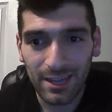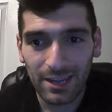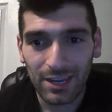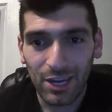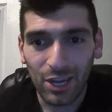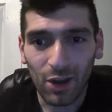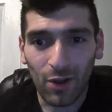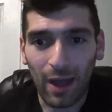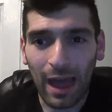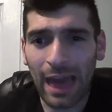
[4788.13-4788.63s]

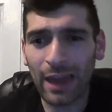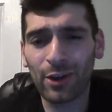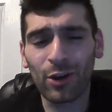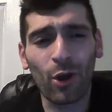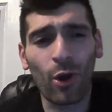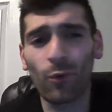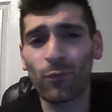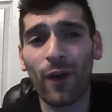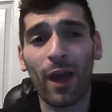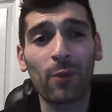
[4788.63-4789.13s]
You know, I don't
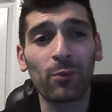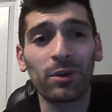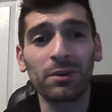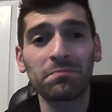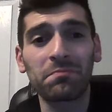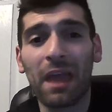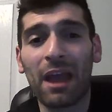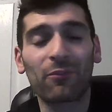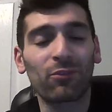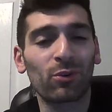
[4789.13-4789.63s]
know if I would
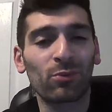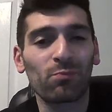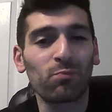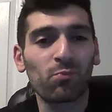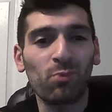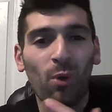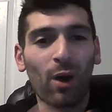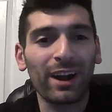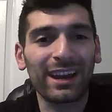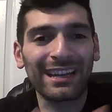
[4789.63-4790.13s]
ever
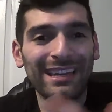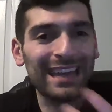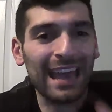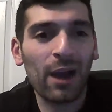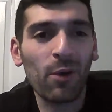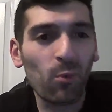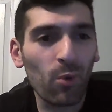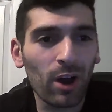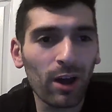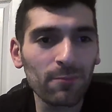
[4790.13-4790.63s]
want to
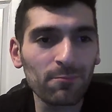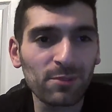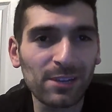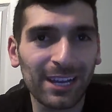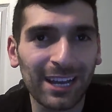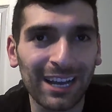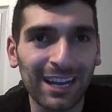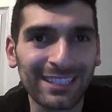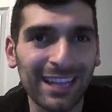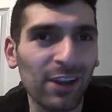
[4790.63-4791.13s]
get one
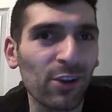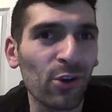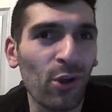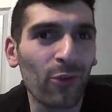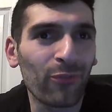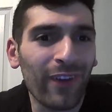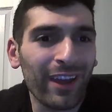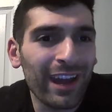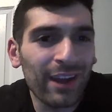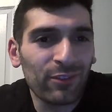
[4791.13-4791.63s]
because I don't know
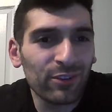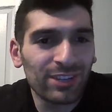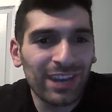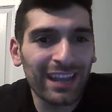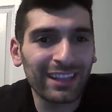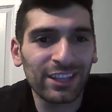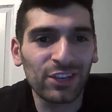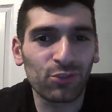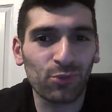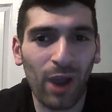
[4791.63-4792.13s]
if I'd ever
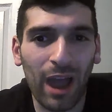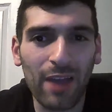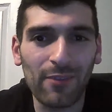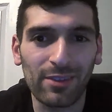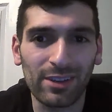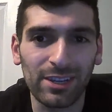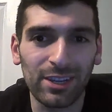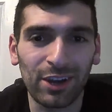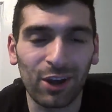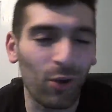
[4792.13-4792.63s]
daily drive
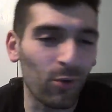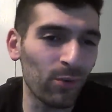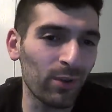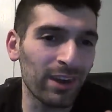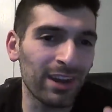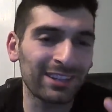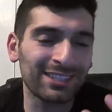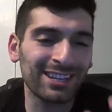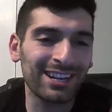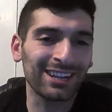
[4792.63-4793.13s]
it, you know,
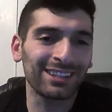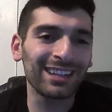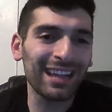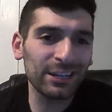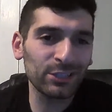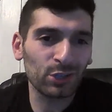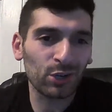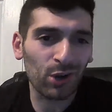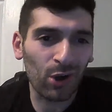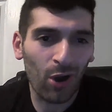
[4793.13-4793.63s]
and it's a
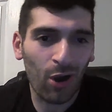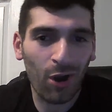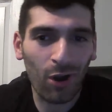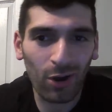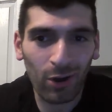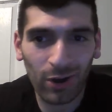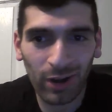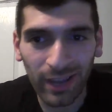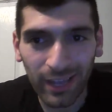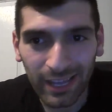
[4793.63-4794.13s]
collector
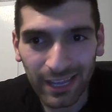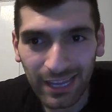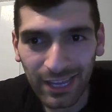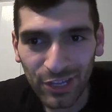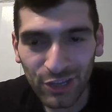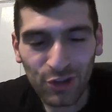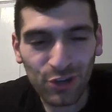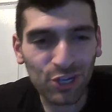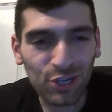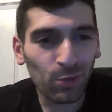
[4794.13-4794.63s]
car.
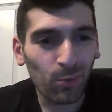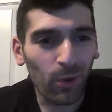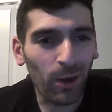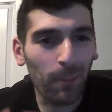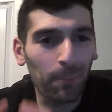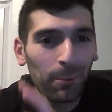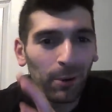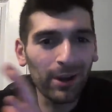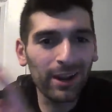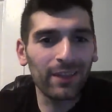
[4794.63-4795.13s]
You just
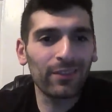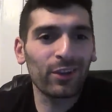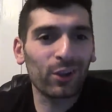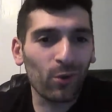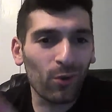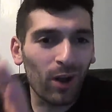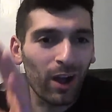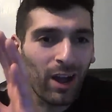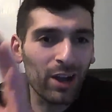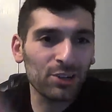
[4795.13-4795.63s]
want to put it in the
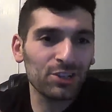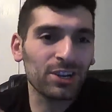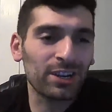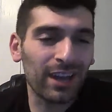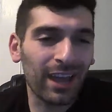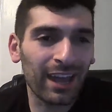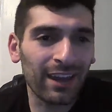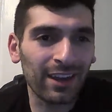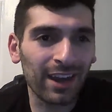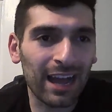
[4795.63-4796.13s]
garage
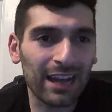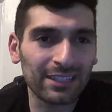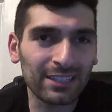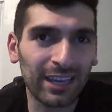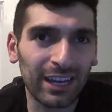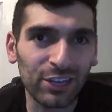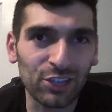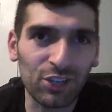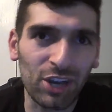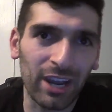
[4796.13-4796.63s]
and not
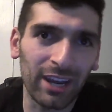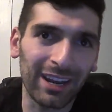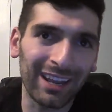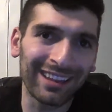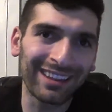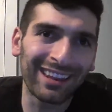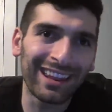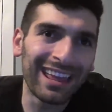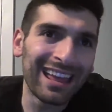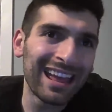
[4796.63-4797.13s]
touch it.
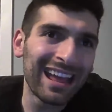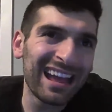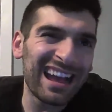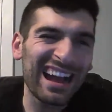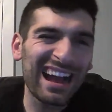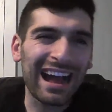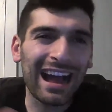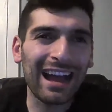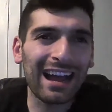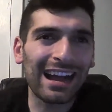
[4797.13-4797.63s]
And,
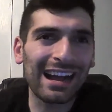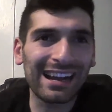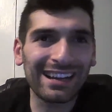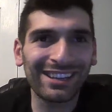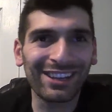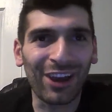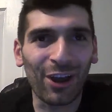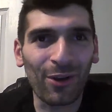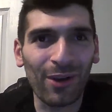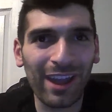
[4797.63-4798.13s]

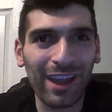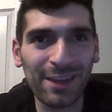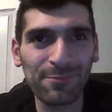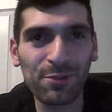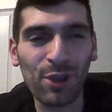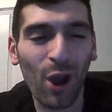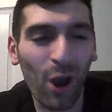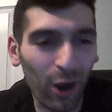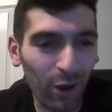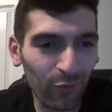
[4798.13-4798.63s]
you know, it'd
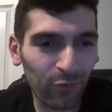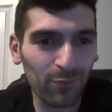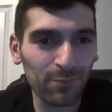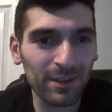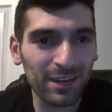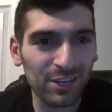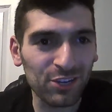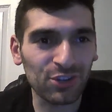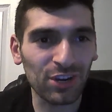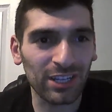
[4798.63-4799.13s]
be hard for
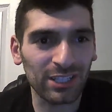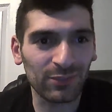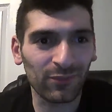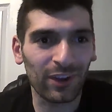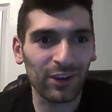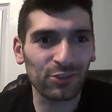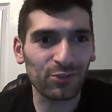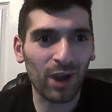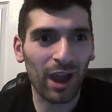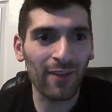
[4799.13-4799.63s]
me to
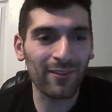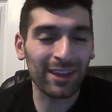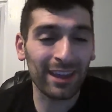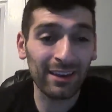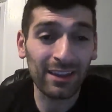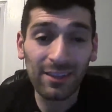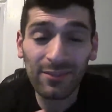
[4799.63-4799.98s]
justify driving it.